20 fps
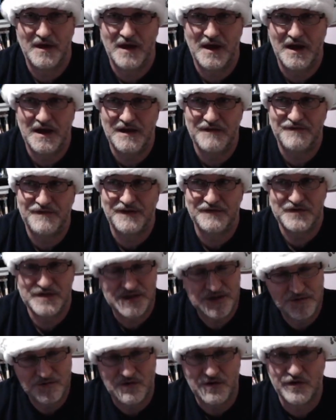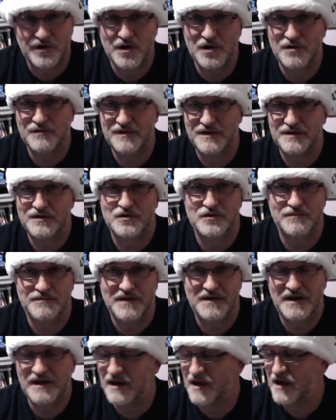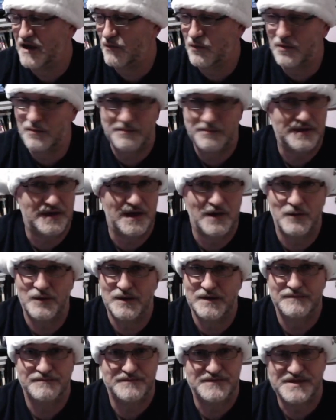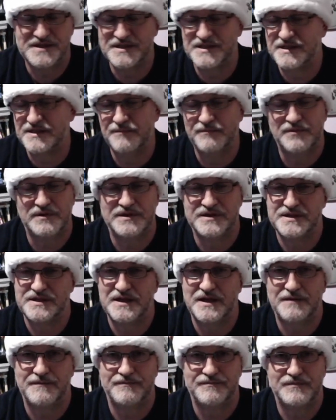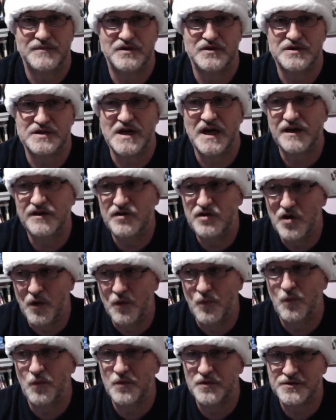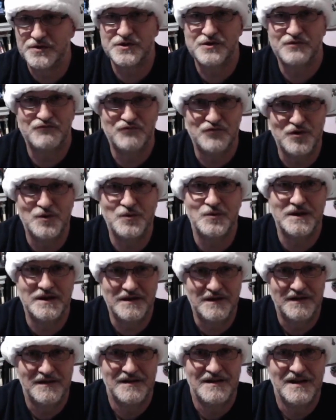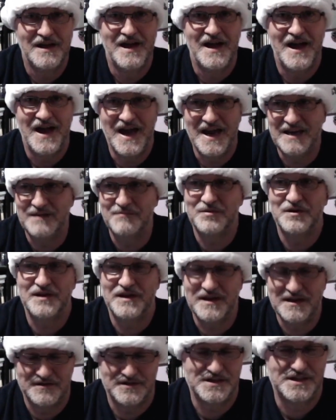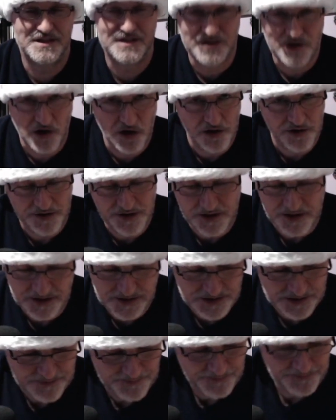if I've still got COVID come then, I won't be going. It's as simple as that, because I don't want to ruin anybody else's holidays.